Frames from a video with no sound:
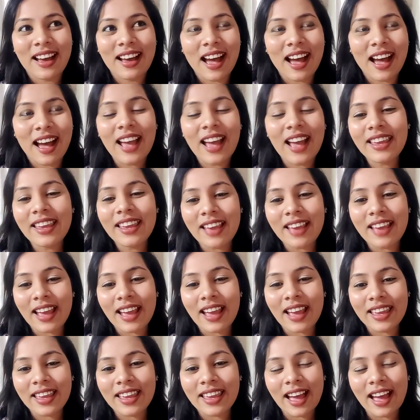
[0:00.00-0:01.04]
I,
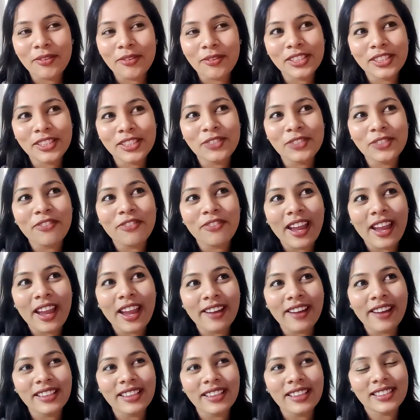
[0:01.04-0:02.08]
I, I was
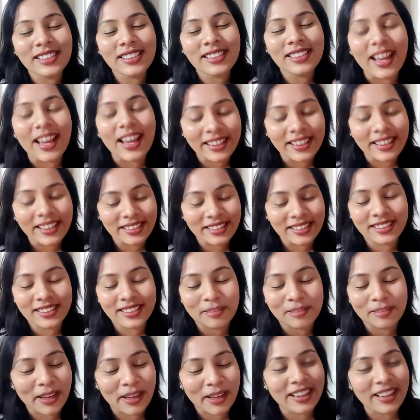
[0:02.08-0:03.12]
very silent in
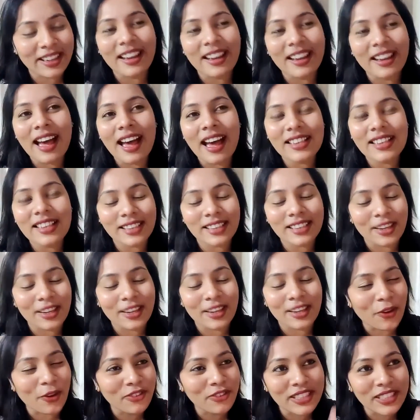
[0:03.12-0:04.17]
my class. I
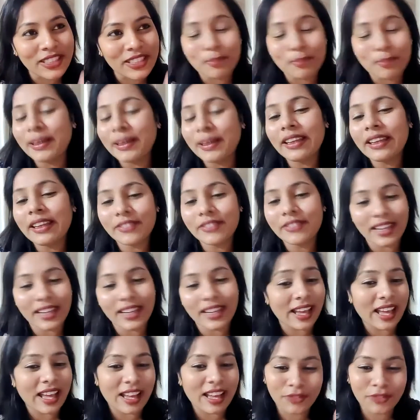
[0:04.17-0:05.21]
always believed that
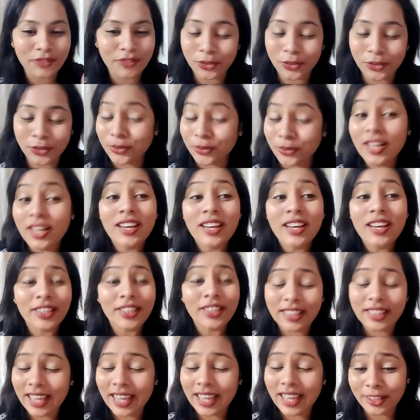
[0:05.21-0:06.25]
I have to
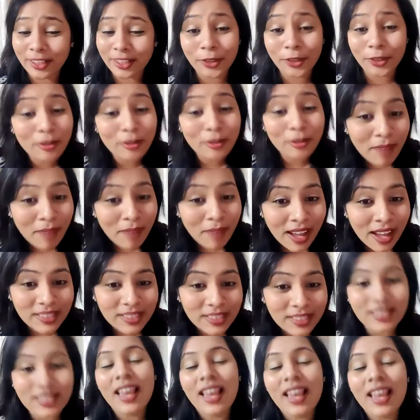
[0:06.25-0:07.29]
get good marks
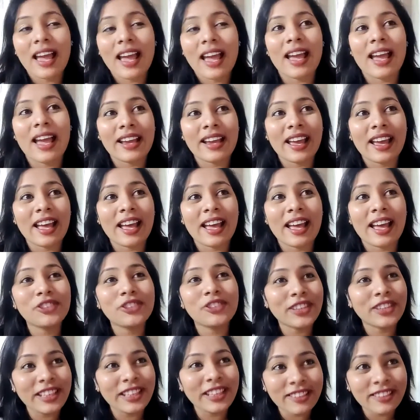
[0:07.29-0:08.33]
and I have to
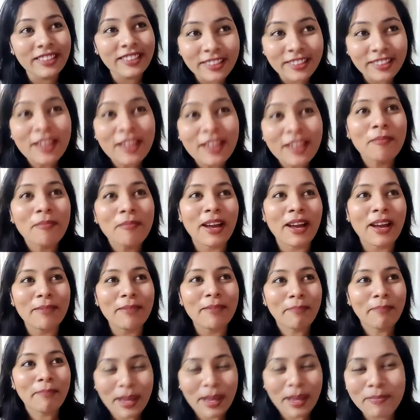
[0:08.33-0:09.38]
clear my
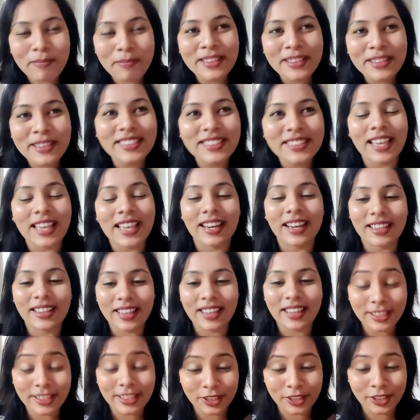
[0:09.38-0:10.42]
papers and
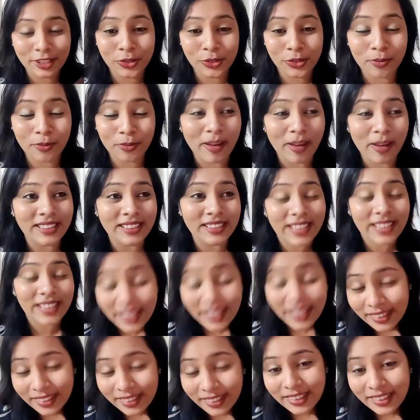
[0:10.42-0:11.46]
get into my
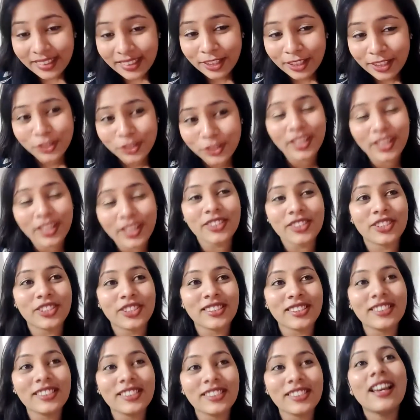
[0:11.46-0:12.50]
secondary education
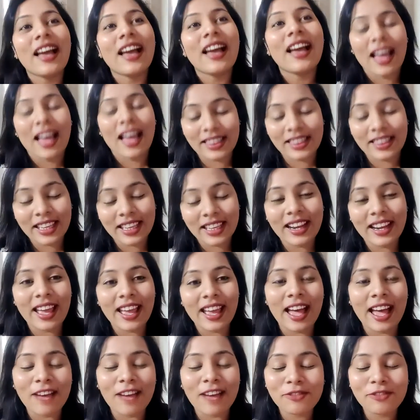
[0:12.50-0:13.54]
and then I
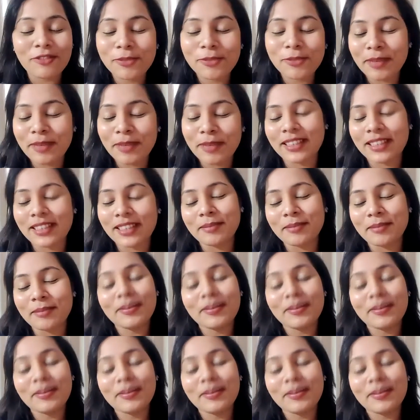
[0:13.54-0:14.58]
have to become
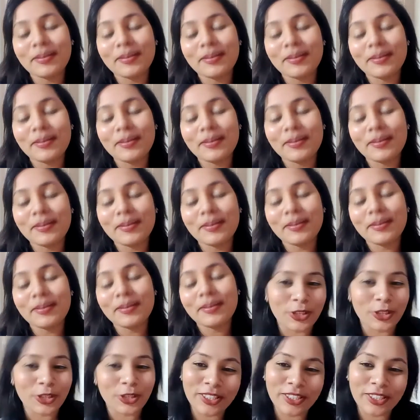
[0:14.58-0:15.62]
either a
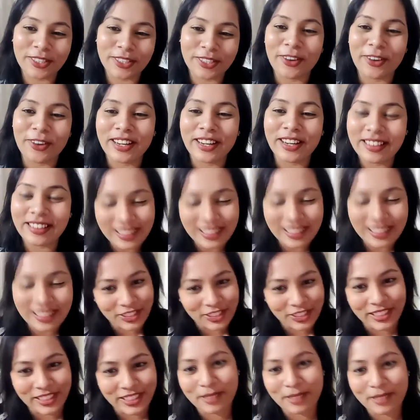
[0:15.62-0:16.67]
doctor or an
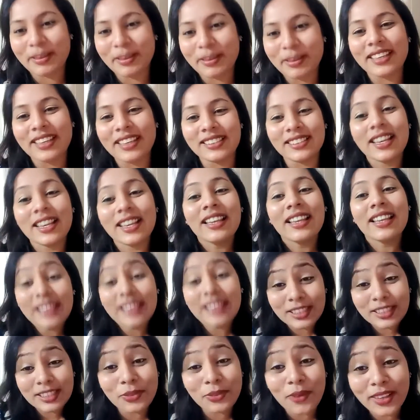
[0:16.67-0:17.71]
engineer because
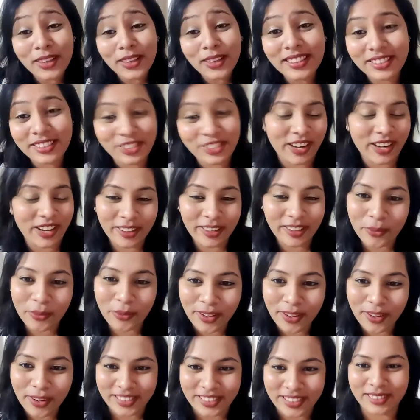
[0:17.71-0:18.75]
that's what the trend
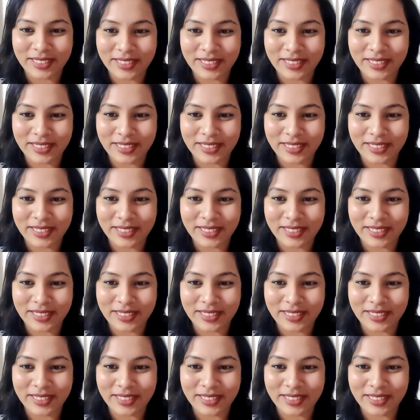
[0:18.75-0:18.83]
was.